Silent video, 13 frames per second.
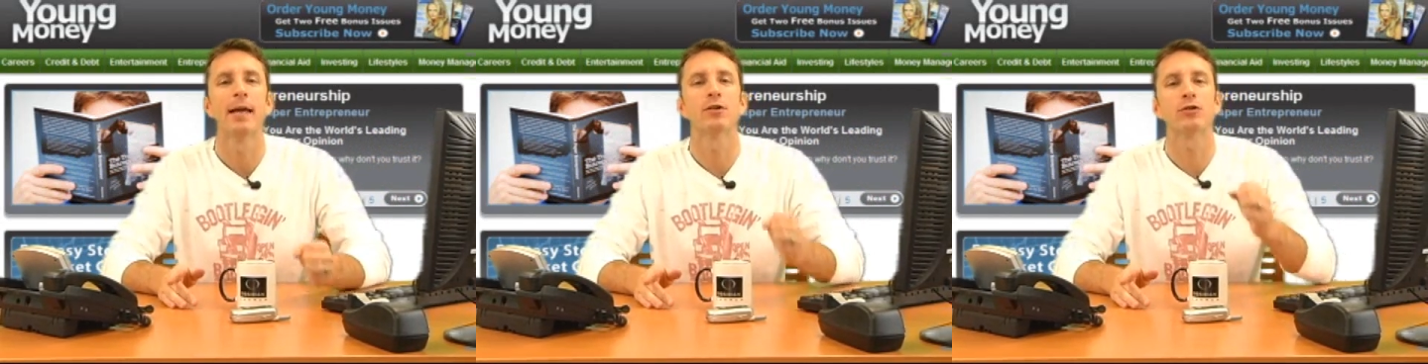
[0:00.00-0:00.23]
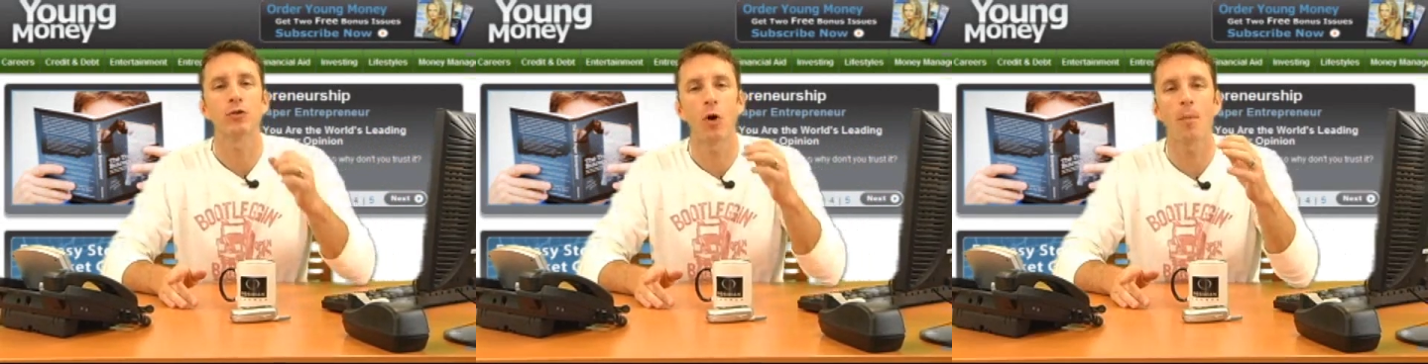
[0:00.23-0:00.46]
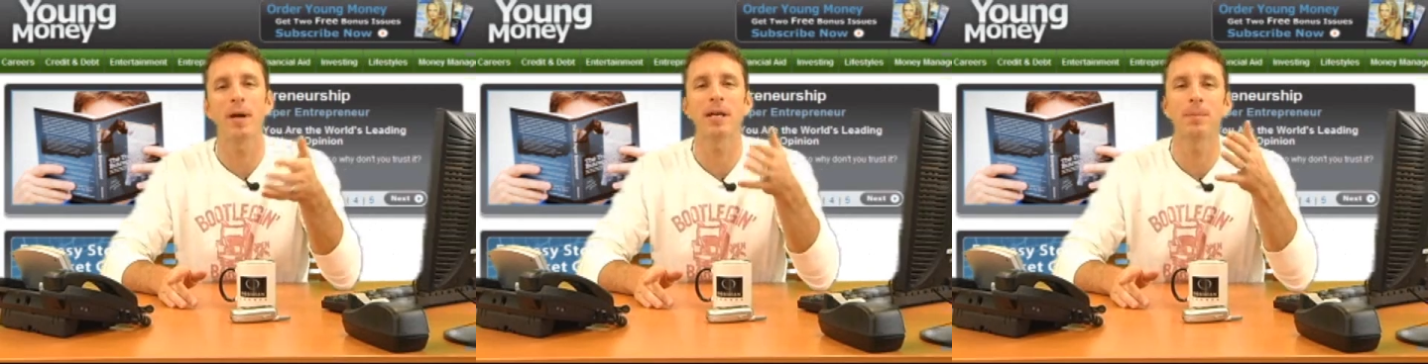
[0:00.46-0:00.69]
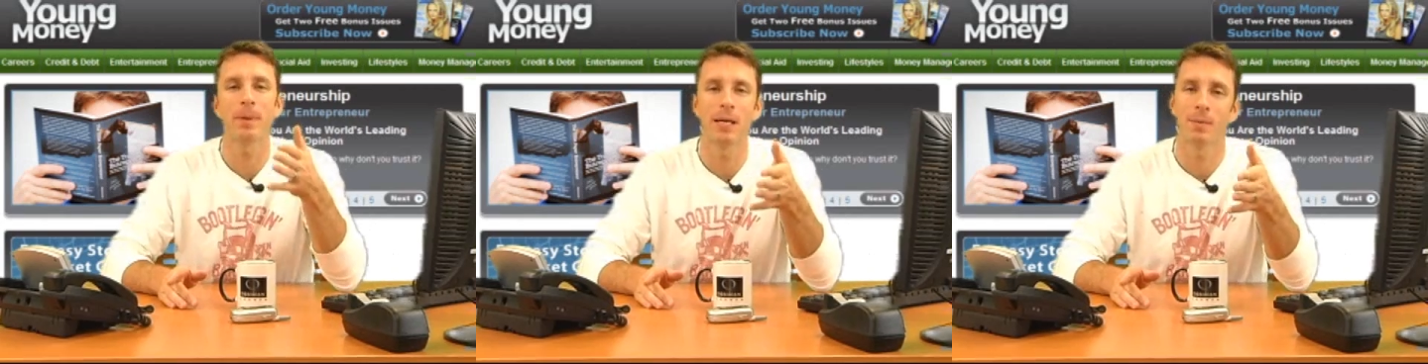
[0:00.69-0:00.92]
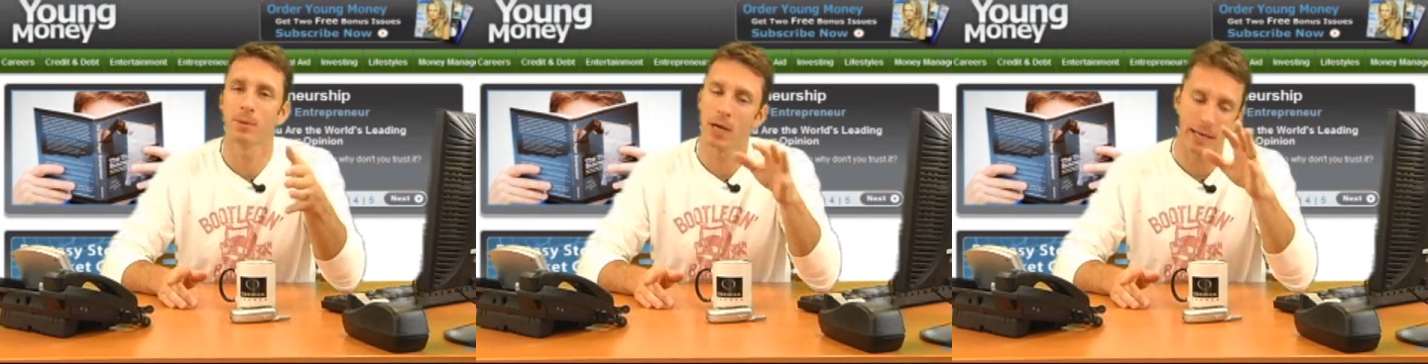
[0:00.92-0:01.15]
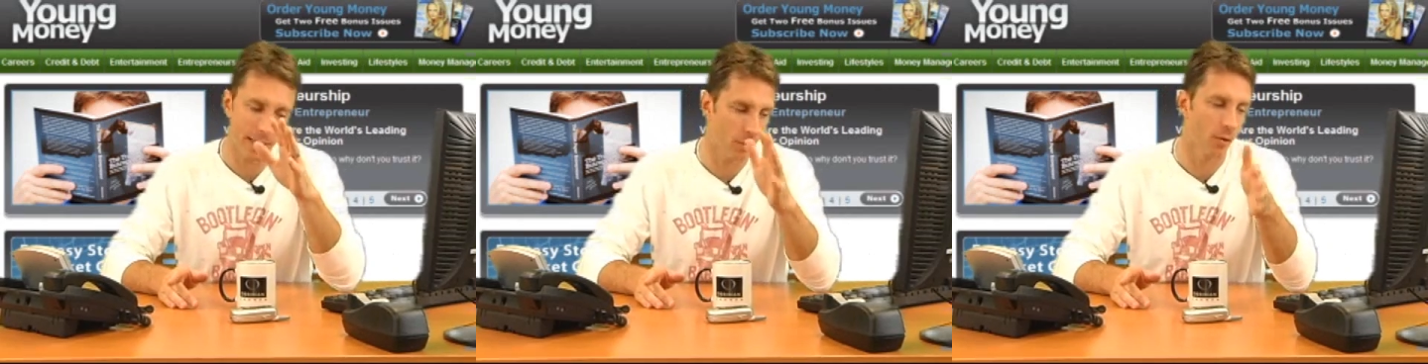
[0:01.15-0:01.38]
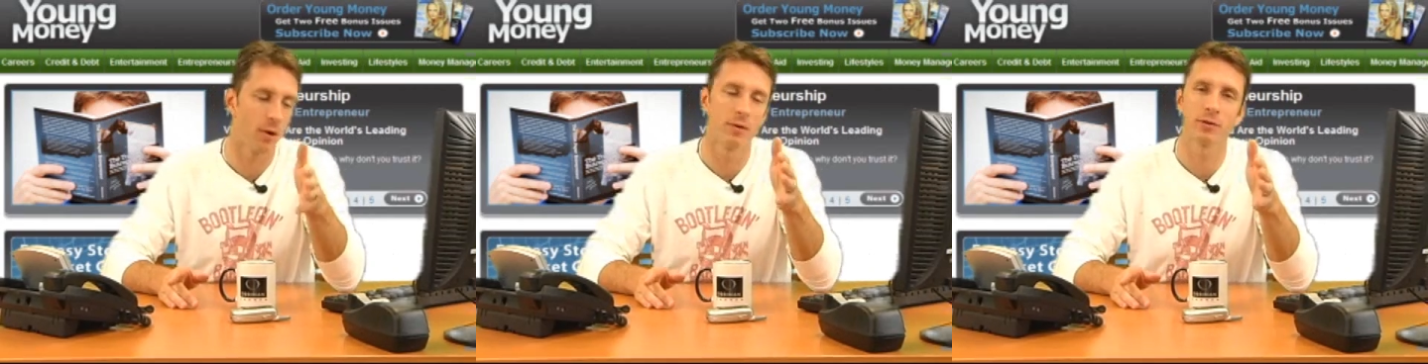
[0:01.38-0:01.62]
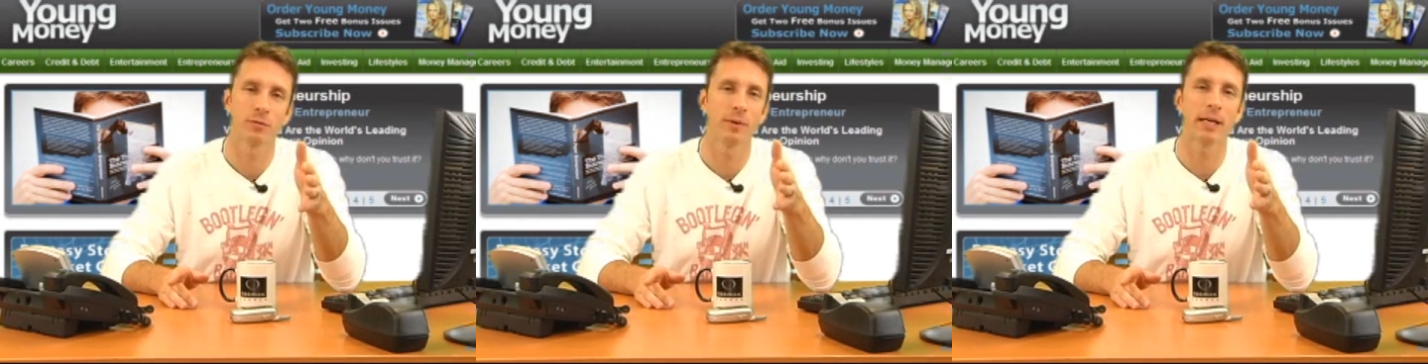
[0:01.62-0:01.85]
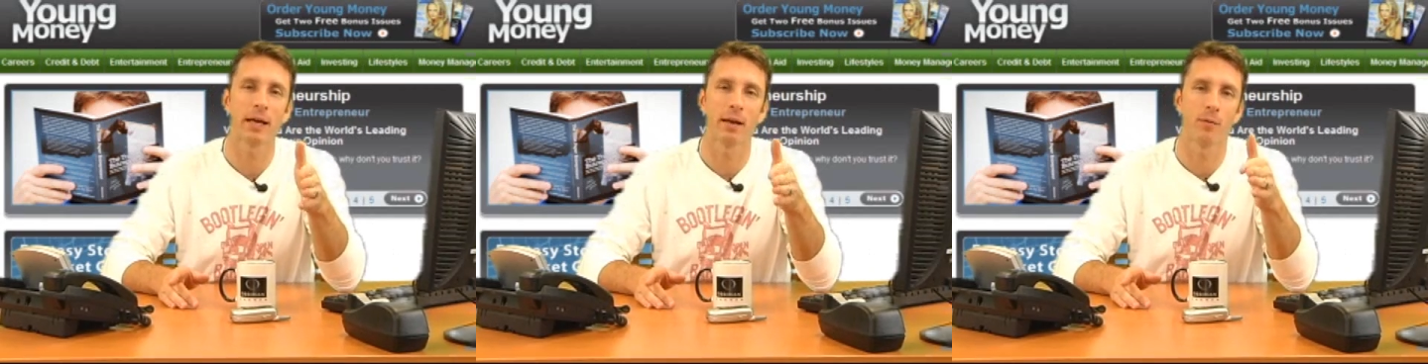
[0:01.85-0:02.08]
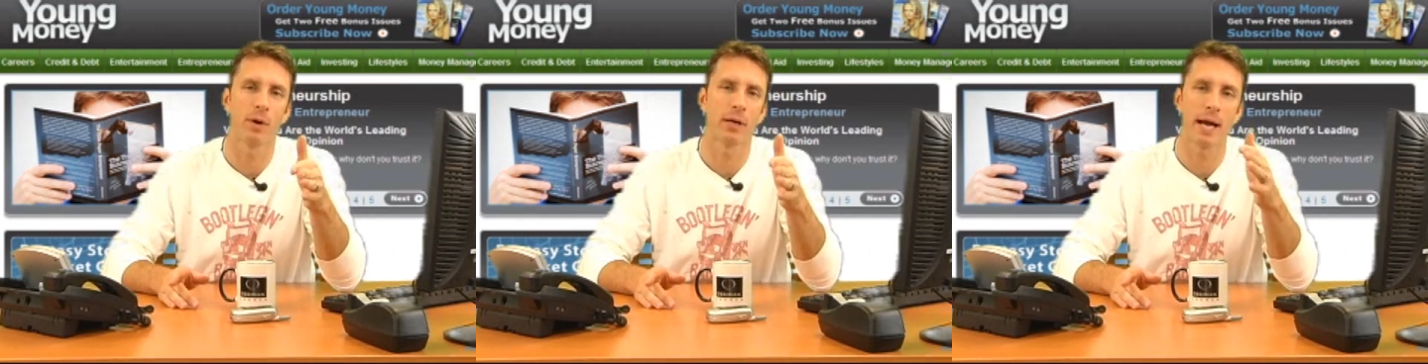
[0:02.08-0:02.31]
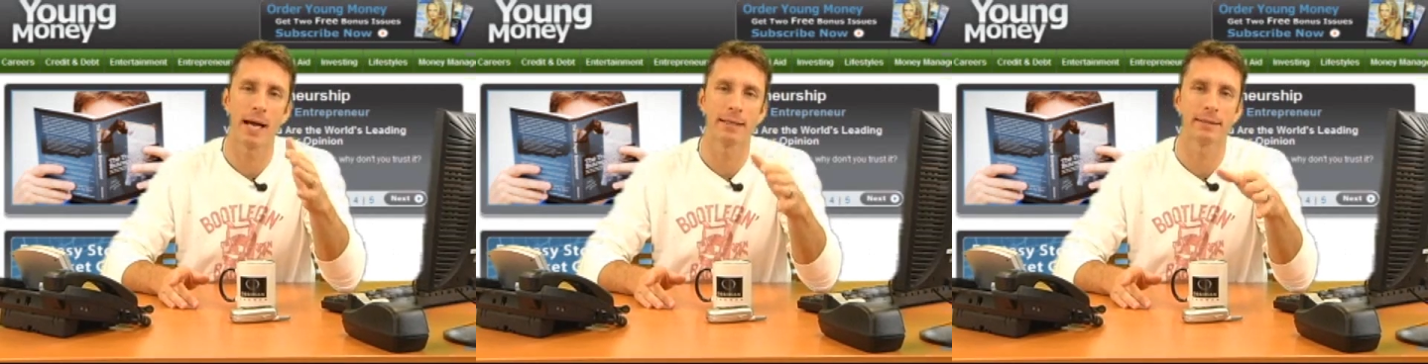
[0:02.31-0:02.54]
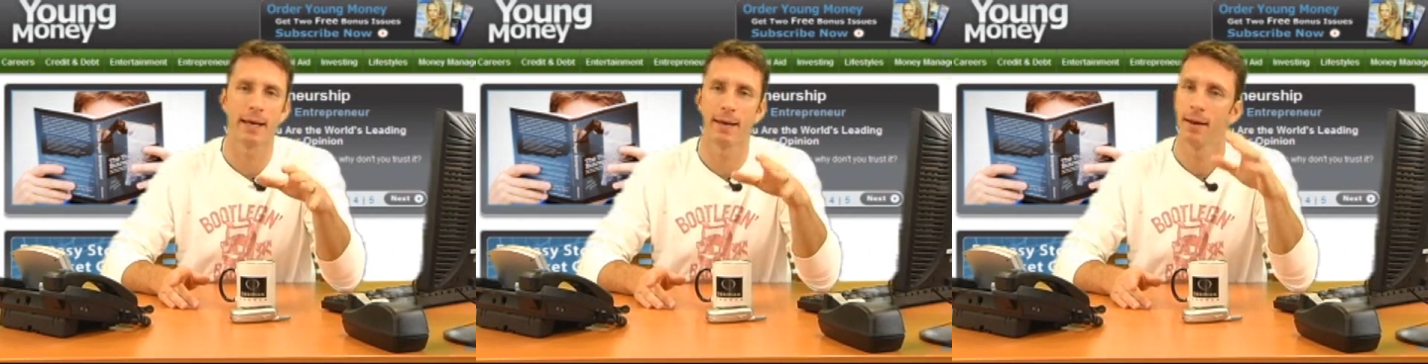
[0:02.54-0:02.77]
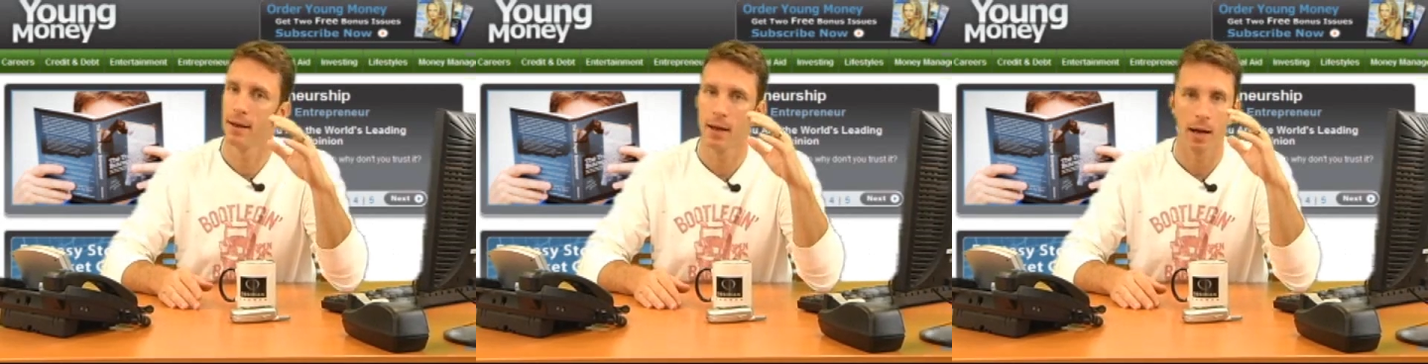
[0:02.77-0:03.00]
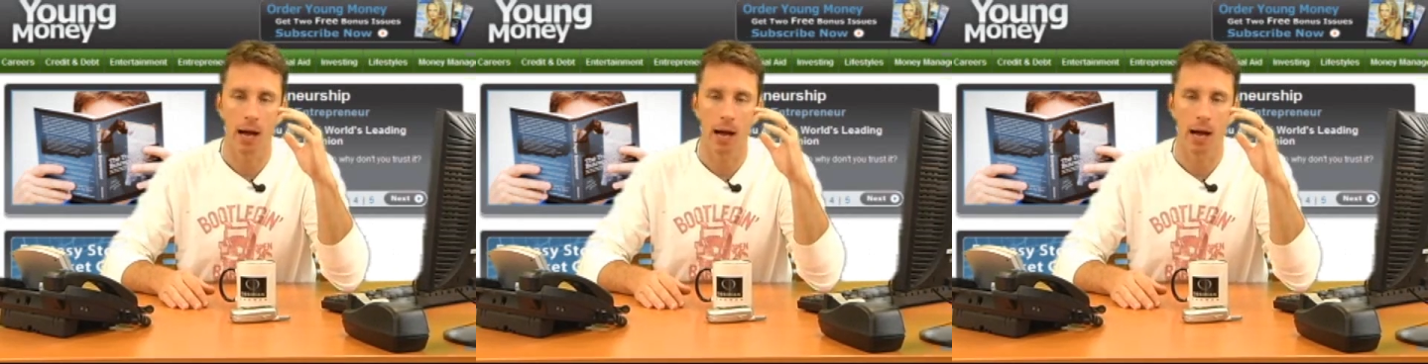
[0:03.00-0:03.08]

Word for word: So many people, I got a call this weekend, and one guy saying,